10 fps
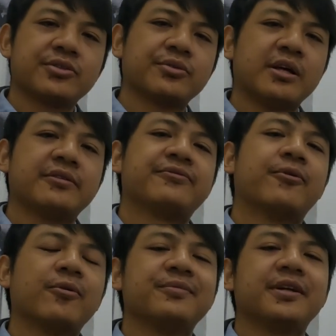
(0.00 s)
sonata
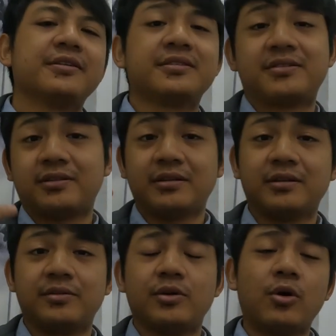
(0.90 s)
form, there is
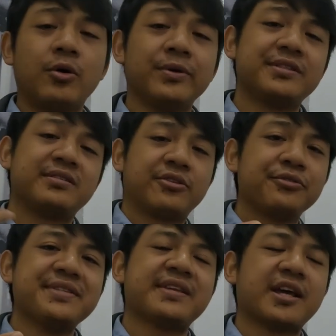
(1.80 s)
always
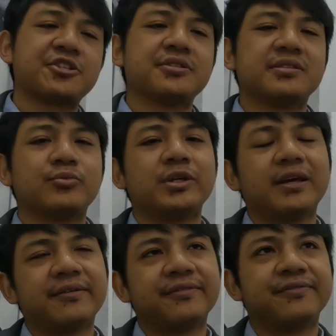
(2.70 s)
three sections. We
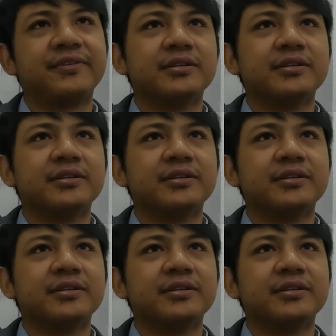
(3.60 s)
have